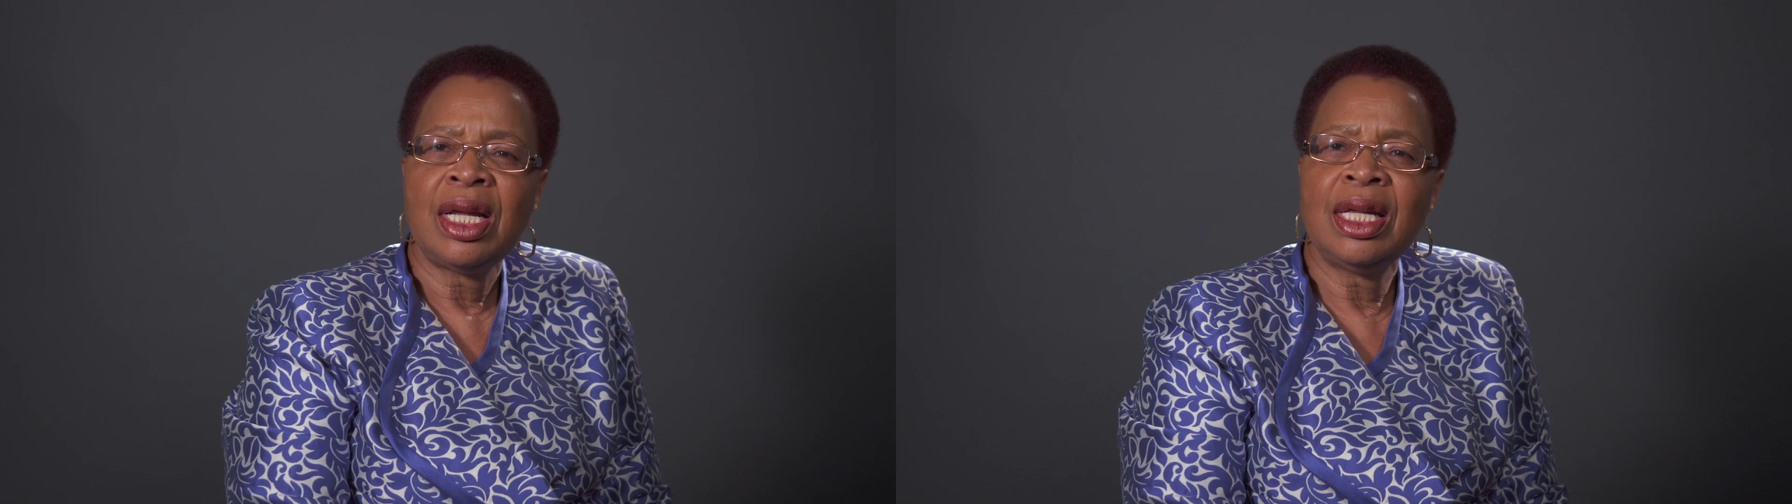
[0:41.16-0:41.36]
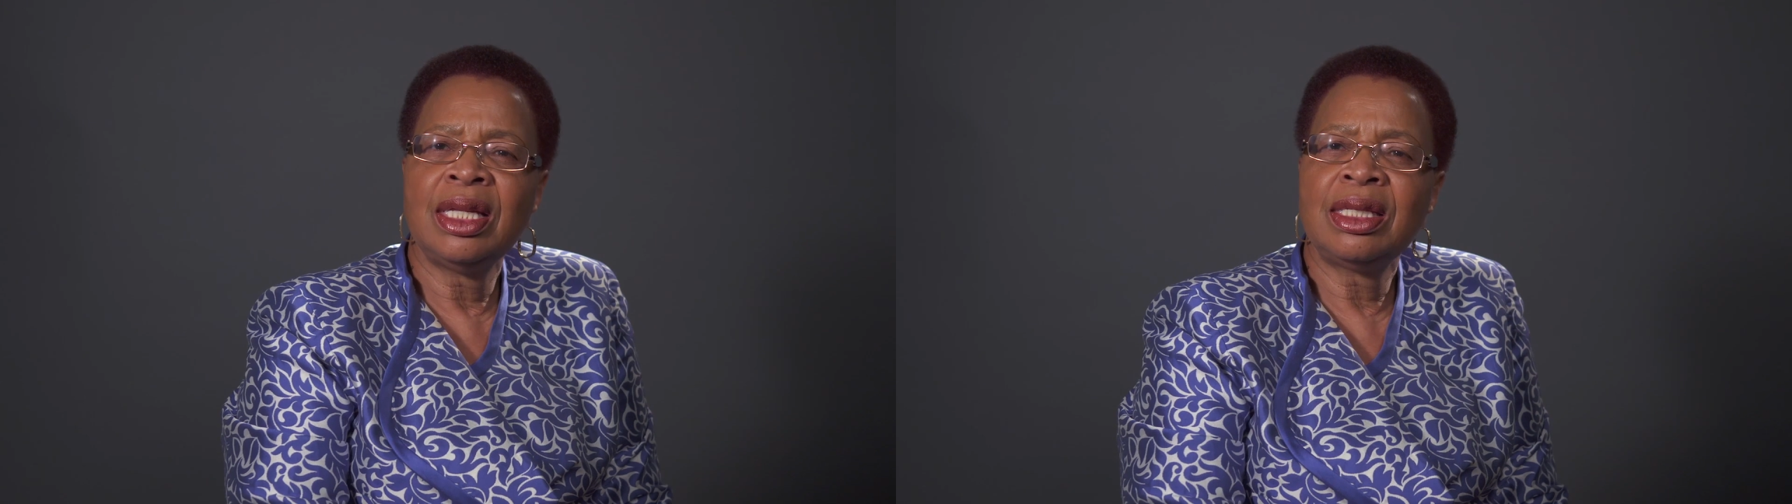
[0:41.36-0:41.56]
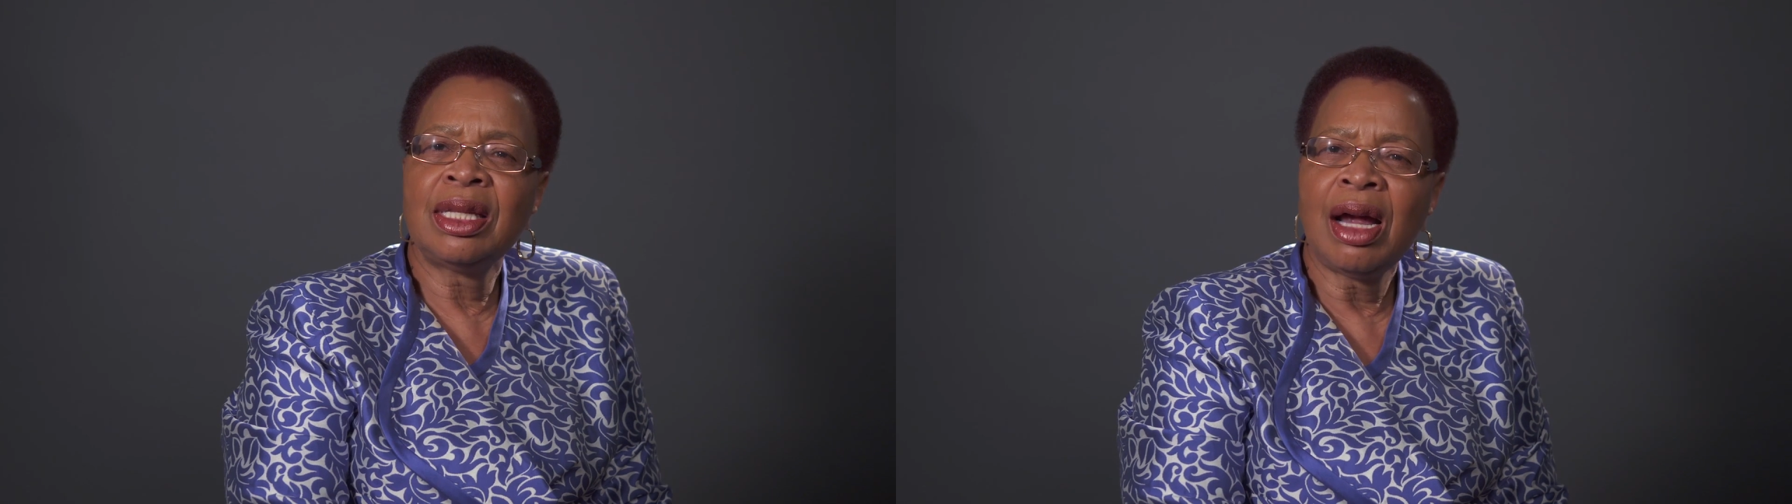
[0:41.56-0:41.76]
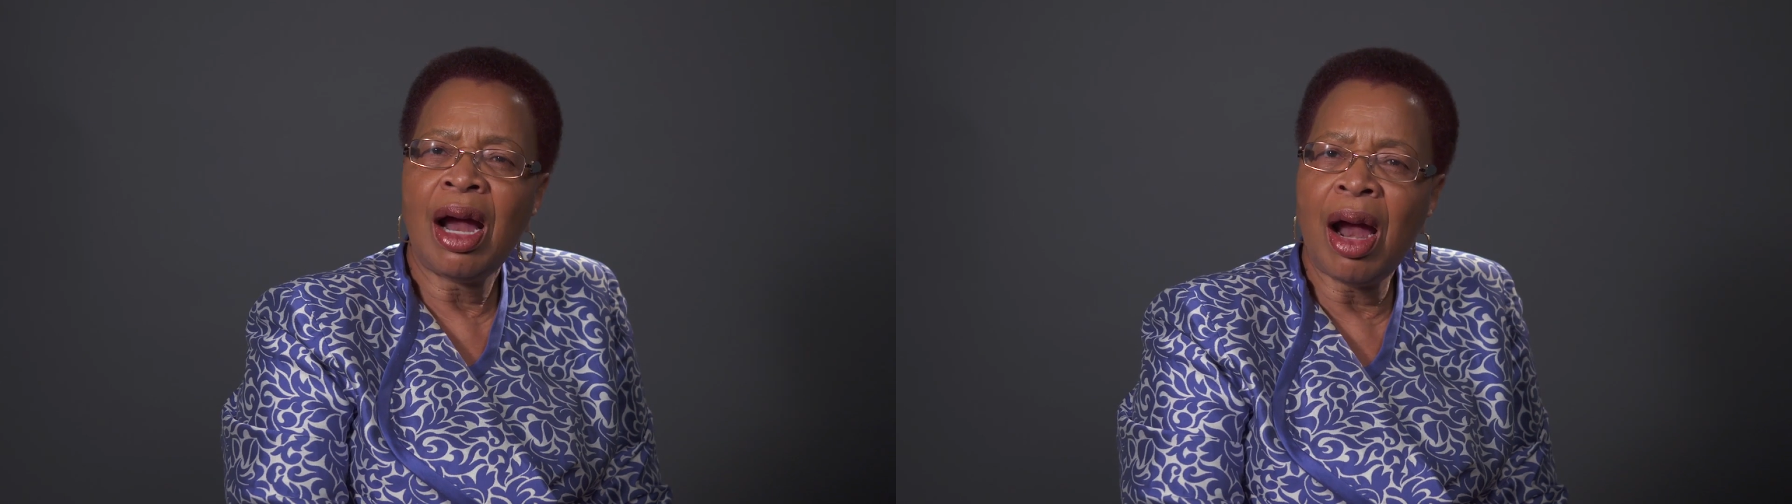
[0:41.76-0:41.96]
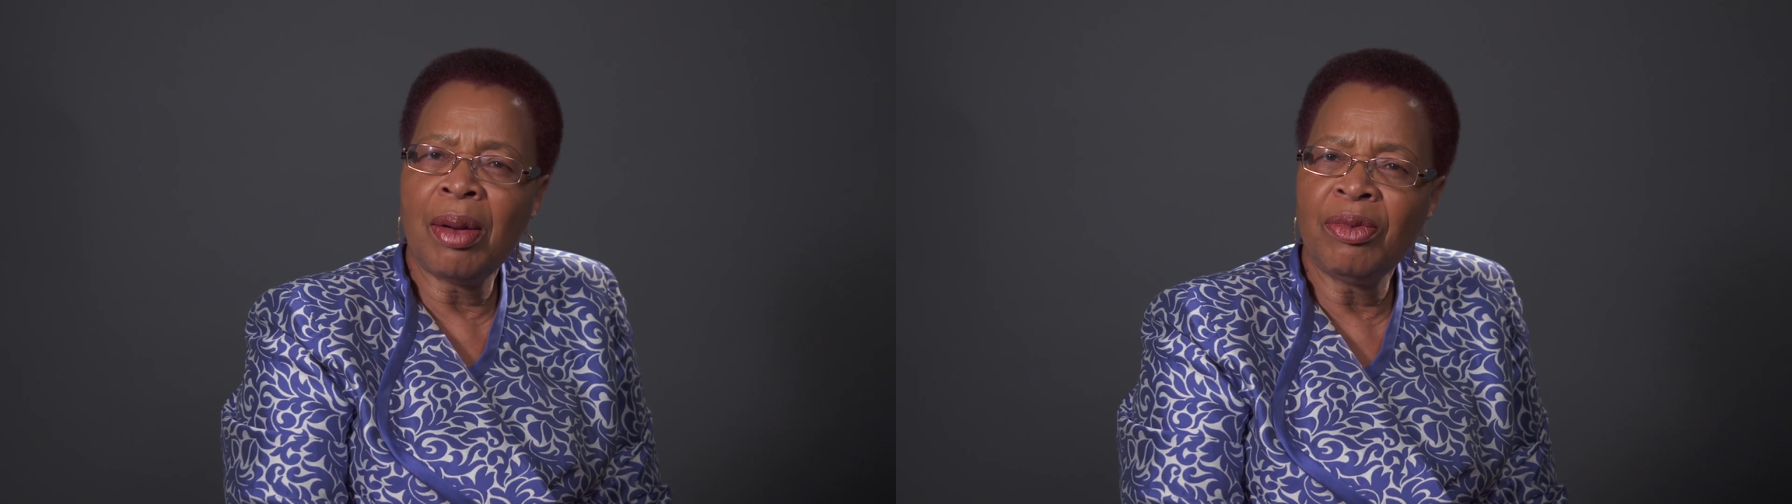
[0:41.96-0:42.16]
is
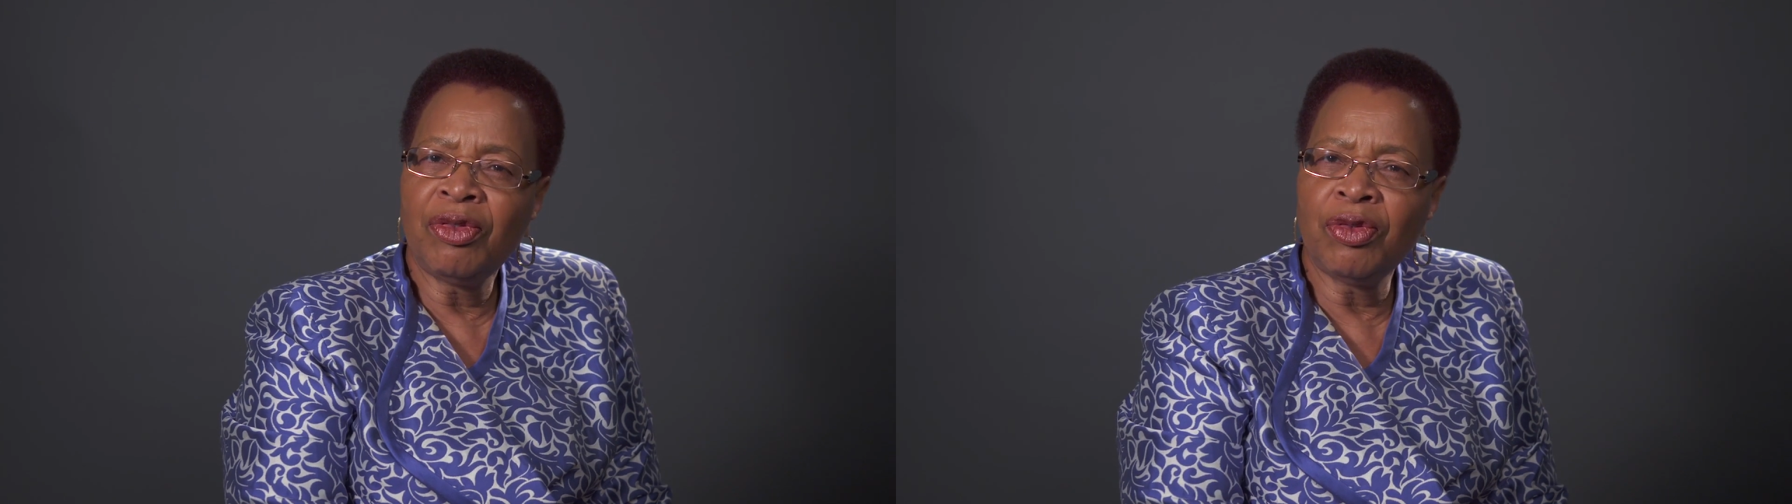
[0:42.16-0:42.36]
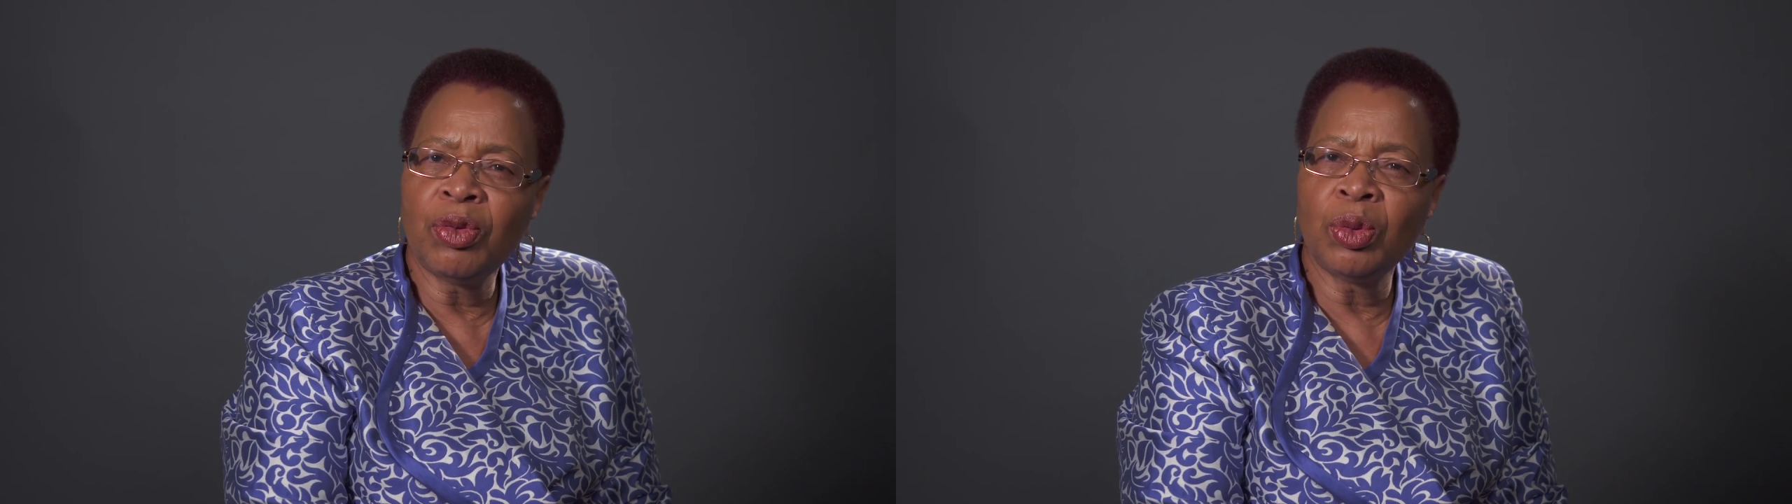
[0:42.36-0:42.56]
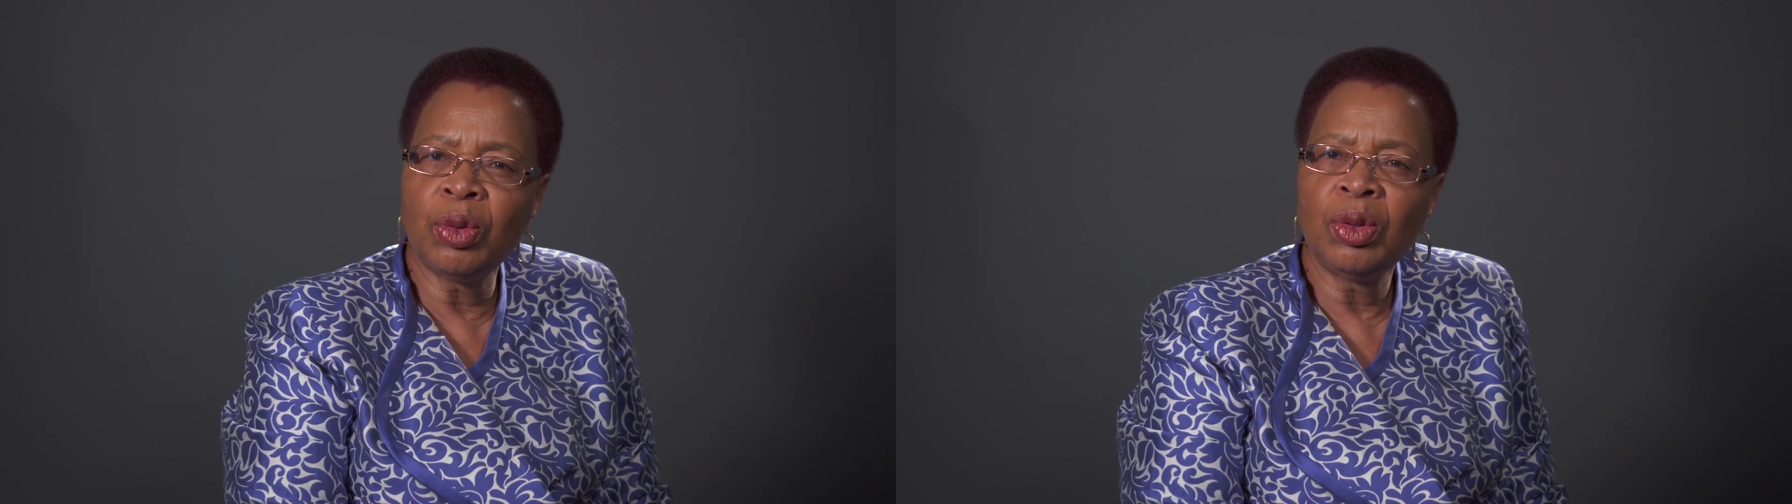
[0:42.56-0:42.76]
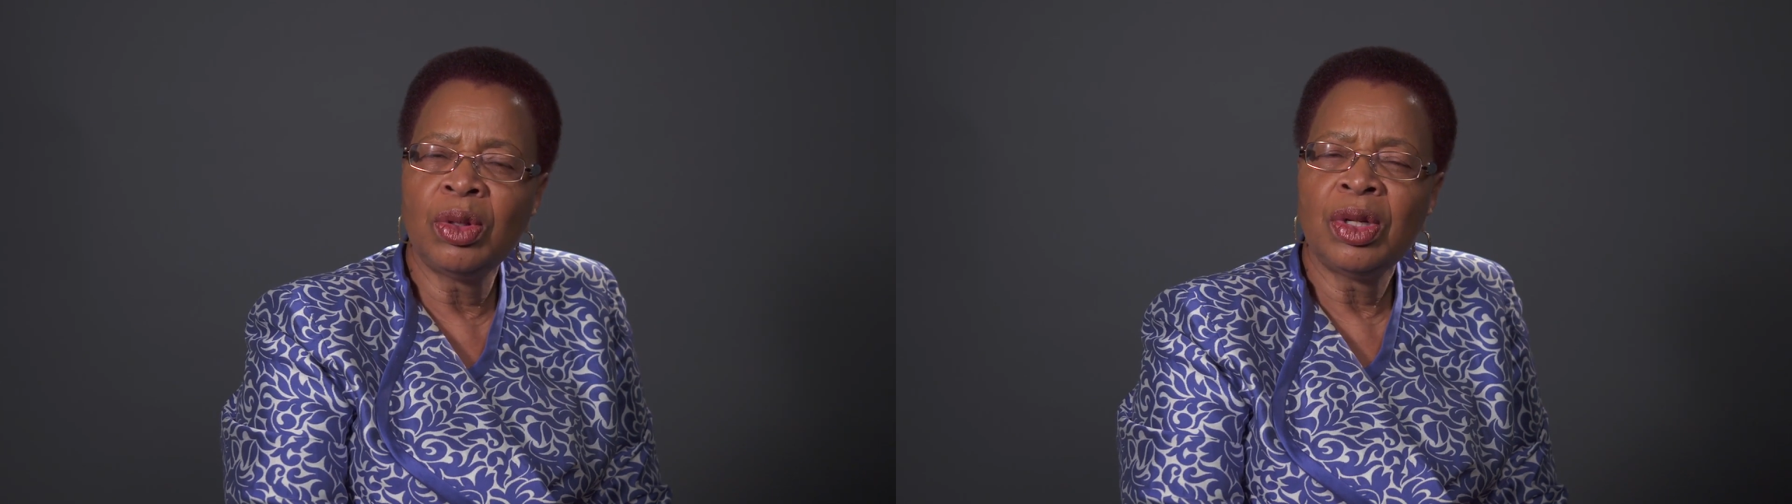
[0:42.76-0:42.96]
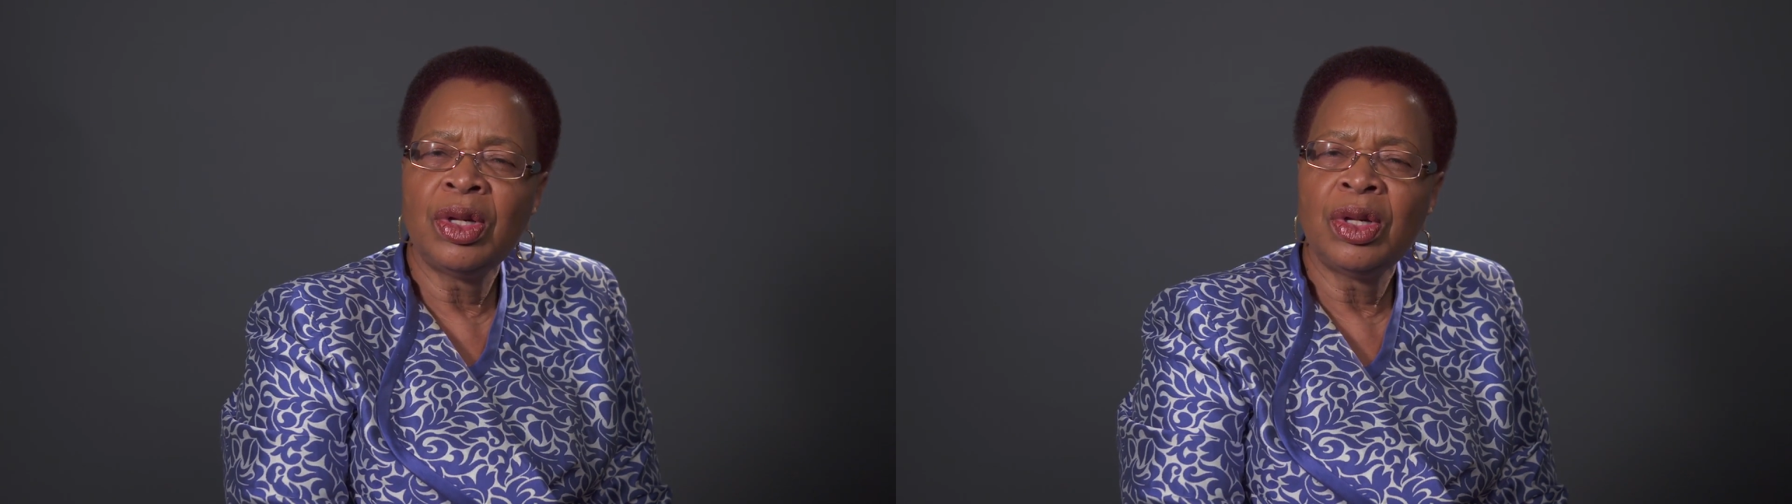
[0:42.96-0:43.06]
harmful